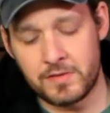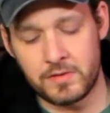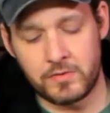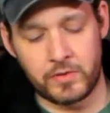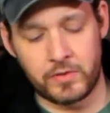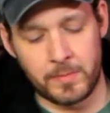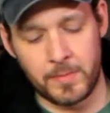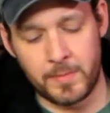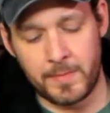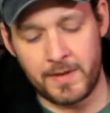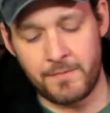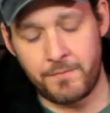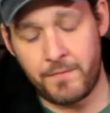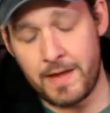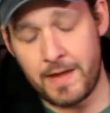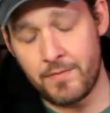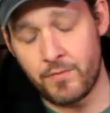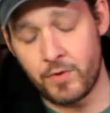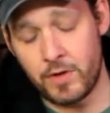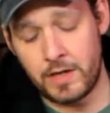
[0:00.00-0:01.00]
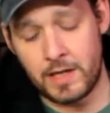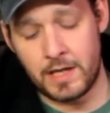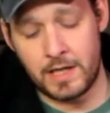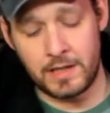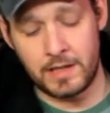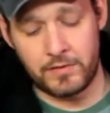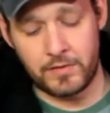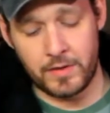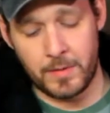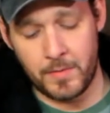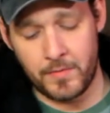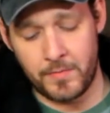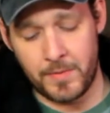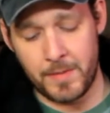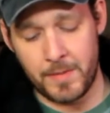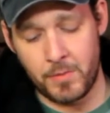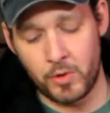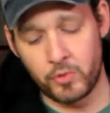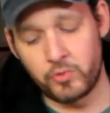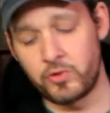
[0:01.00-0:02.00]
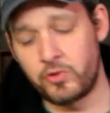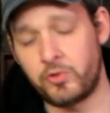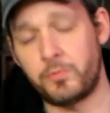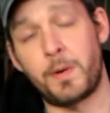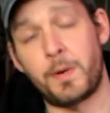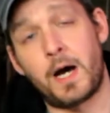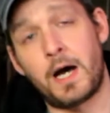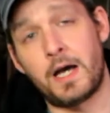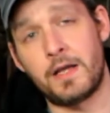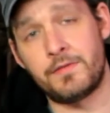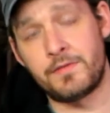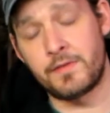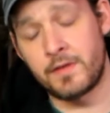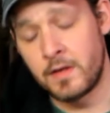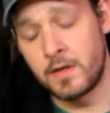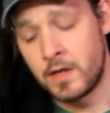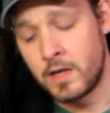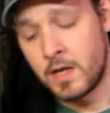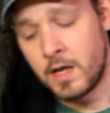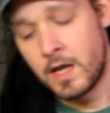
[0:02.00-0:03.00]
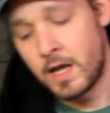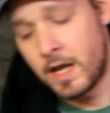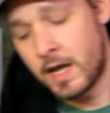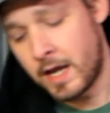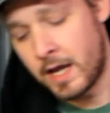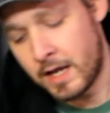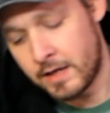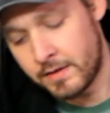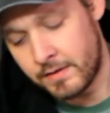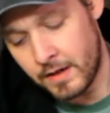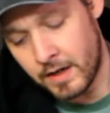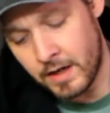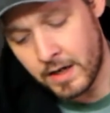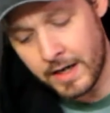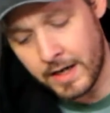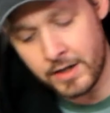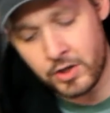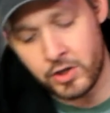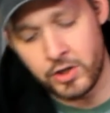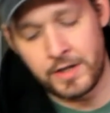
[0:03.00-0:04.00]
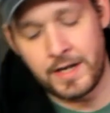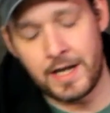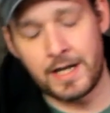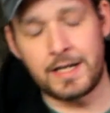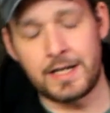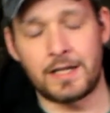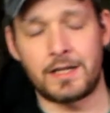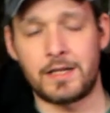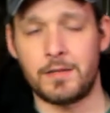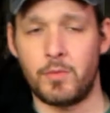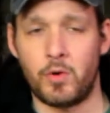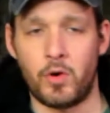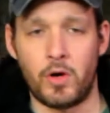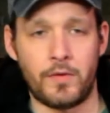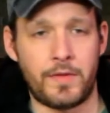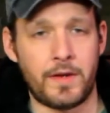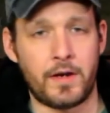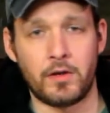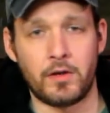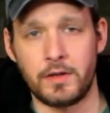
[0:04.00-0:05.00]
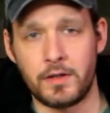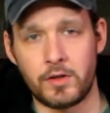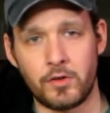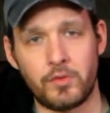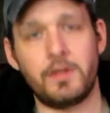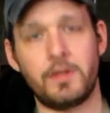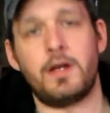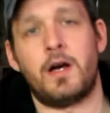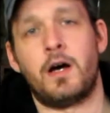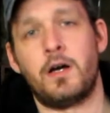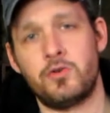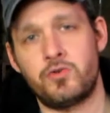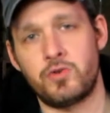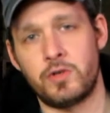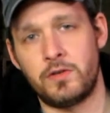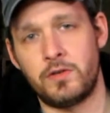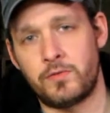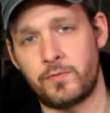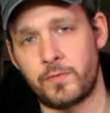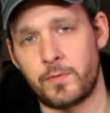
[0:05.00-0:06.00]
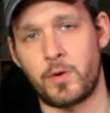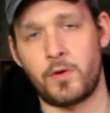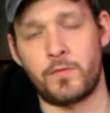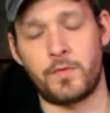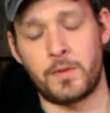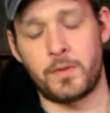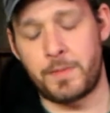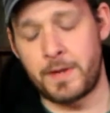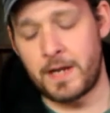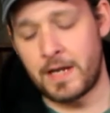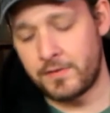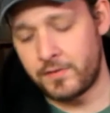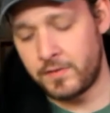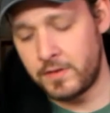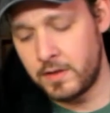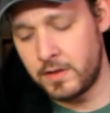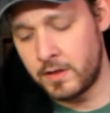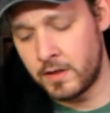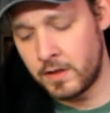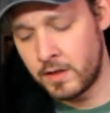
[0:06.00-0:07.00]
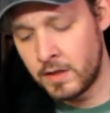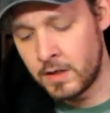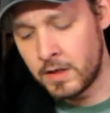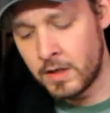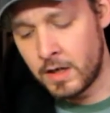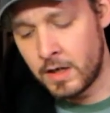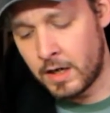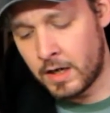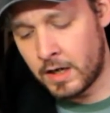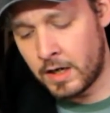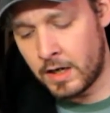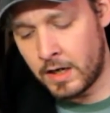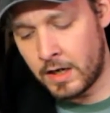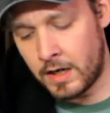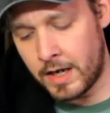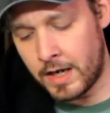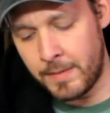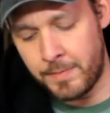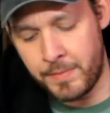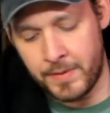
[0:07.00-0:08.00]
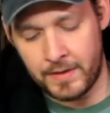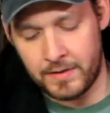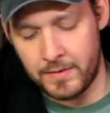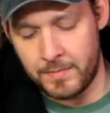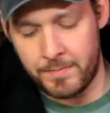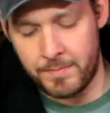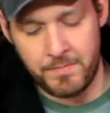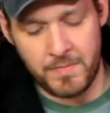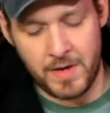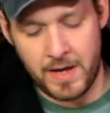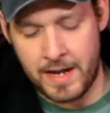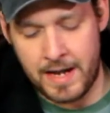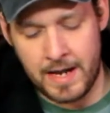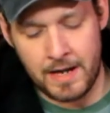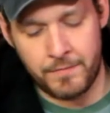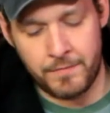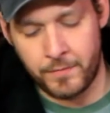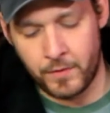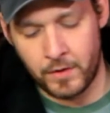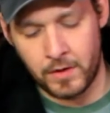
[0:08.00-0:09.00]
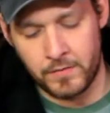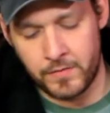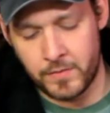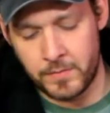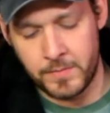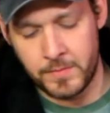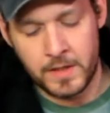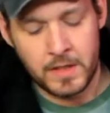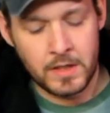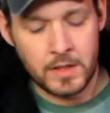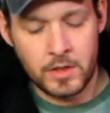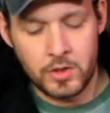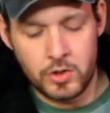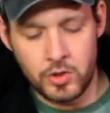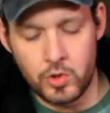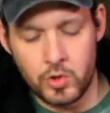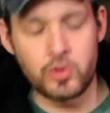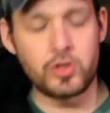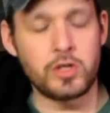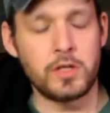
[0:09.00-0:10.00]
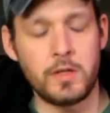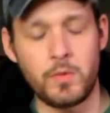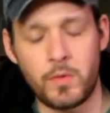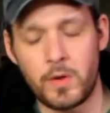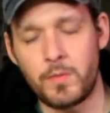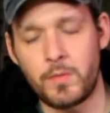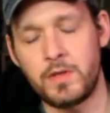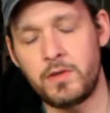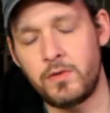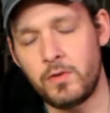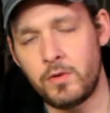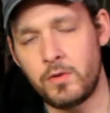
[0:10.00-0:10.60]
some of my favorite and some of my most despised. And I could not get them all. There are literally hundreds from over the past year. I picked a handful of them. Usually when we do